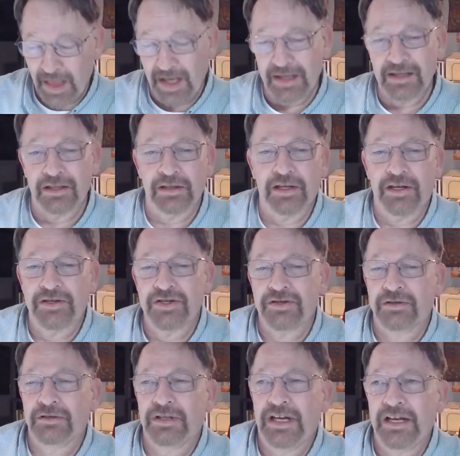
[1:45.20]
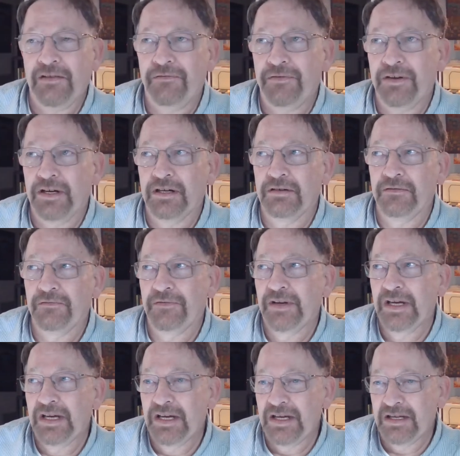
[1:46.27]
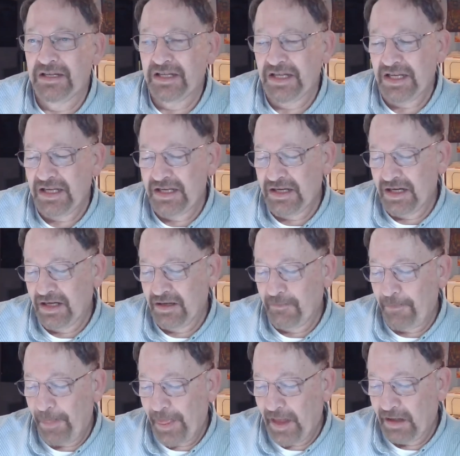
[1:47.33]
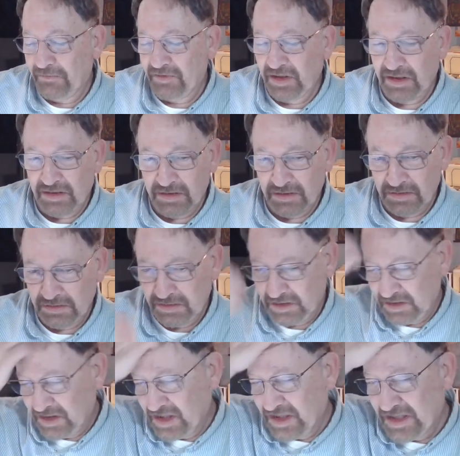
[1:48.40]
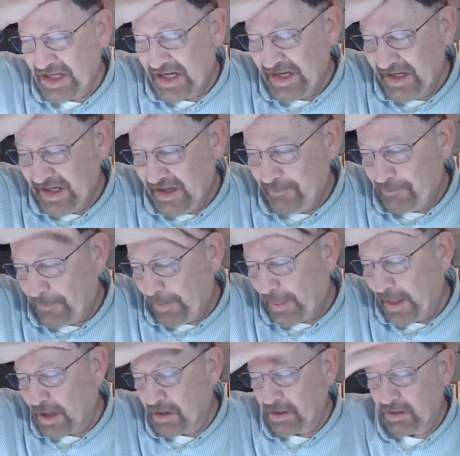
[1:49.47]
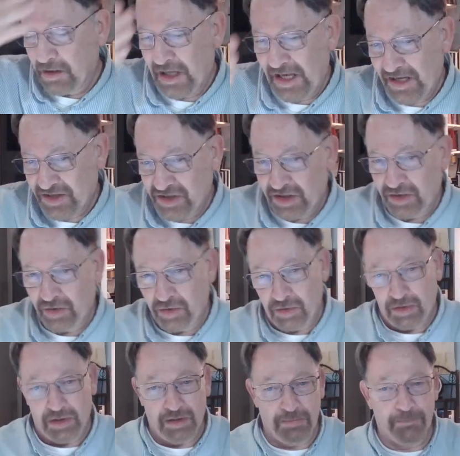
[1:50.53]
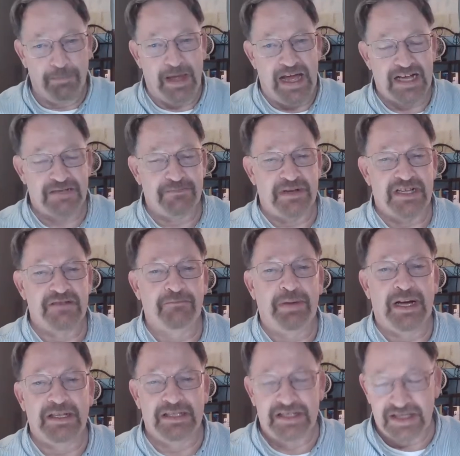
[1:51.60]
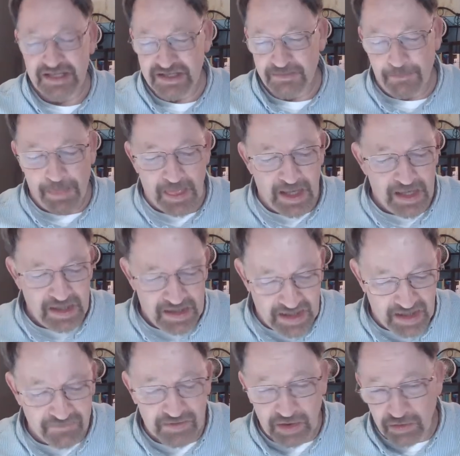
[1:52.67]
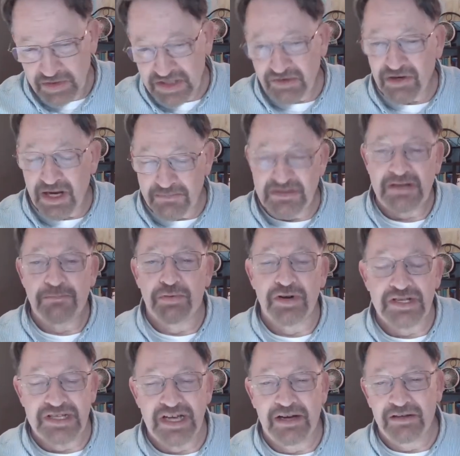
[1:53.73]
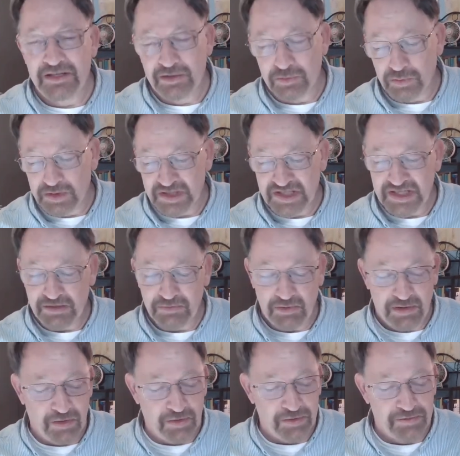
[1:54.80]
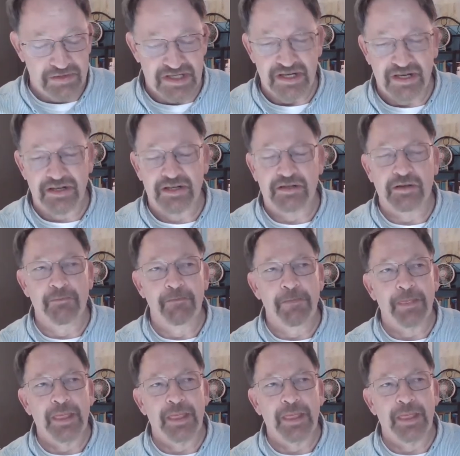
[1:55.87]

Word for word: and the larger life of the um, of the, the society are actually all aspects of politics. Even though, as Cropsey points out, and we'll see when we go through his article,